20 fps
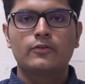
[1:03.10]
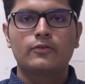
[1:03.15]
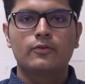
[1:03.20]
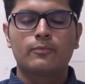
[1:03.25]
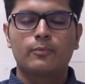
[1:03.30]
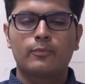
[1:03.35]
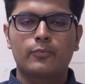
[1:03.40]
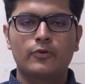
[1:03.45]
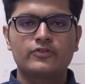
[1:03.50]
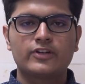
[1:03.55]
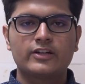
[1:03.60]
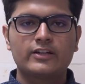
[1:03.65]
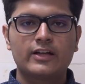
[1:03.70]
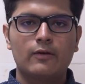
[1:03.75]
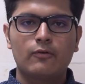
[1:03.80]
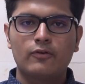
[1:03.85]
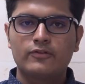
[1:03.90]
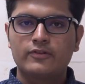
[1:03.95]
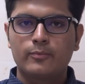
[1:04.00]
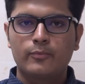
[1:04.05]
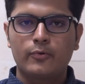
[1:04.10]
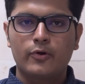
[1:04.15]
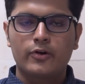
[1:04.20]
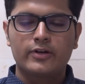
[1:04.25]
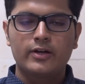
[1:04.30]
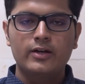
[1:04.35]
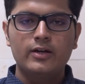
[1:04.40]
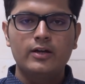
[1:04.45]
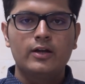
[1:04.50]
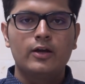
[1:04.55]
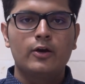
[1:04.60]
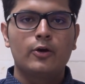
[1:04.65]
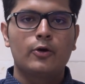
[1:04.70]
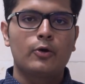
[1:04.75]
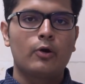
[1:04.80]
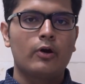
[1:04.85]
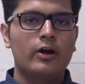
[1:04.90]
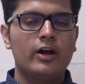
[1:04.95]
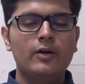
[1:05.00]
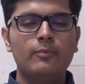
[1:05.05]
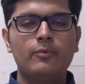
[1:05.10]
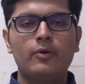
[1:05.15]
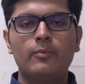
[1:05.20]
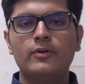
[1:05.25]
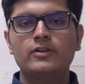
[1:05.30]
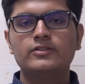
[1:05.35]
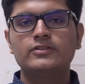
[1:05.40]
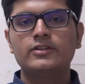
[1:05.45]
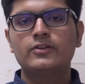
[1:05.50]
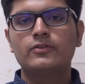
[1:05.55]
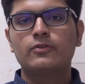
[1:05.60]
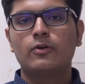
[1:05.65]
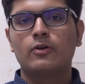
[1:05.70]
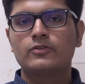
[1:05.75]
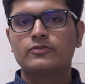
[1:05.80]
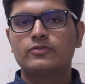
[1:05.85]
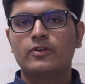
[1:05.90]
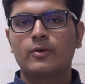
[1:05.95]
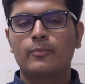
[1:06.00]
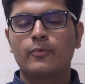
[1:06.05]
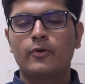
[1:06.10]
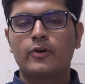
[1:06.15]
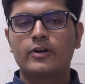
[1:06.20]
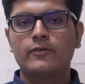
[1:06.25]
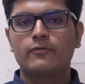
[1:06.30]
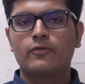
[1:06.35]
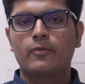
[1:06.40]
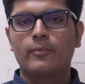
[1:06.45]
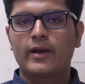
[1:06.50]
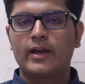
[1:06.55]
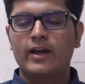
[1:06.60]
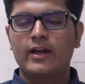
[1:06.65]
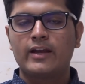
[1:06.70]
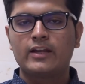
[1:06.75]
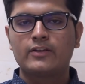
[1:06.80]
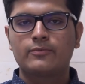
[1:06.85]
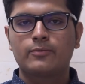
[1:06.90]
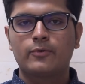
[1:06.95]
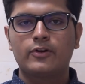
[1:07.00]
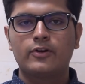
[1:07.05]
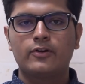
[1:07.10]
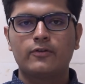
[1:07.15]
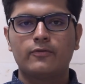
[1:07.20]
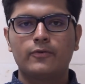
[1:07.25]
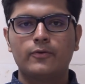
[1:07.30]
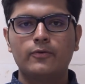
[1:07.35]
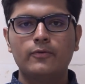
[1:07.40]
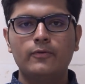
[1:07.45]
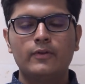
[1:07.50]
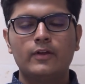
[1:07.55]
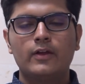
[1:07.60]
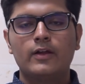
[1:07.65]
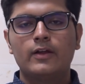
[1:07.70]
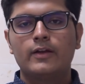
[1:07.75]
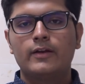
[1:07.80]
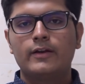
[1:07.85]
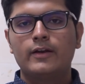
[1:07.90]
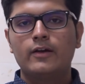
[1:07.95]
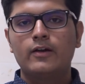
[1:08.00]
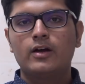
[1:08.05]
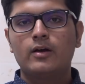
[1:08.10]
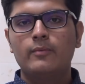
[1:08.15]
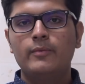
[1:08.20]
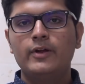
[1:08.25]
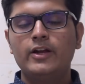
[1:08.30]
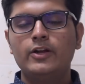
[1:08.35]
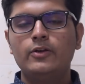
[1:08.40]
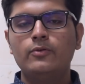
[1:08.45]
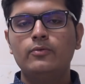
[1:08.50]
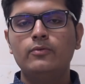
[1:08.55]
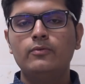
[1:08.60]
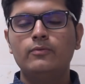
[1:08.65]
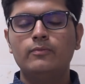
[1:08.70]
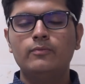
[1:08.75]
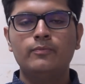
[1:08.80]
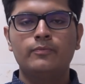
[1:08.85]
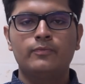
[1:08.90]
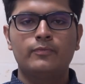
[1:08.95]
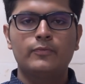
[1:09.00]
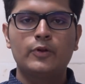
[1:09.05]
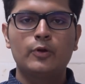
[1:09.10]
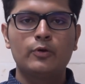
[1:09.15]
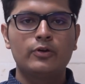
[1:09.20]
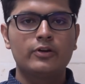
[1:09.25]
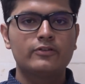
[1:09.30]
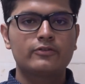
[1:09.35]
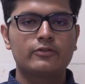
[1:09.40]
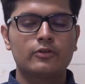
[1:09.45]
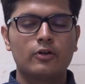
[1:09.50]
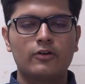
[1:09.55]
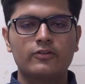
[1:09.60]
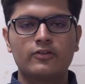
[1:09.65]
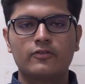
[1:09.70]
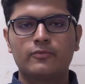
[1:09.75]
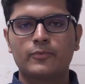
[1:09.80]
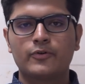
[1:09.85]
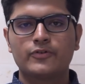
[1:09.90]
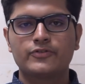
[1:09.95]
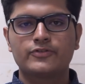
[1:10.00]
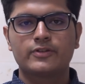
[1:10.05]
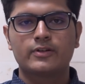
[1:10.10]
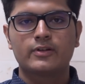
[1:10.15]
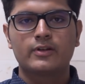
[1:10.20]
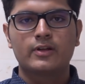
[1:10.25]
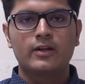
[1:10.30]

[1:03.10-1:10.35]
So projectile was important. Rocket propulsion is also important from mechanics point of view. Now coming to Newton's laws of motion.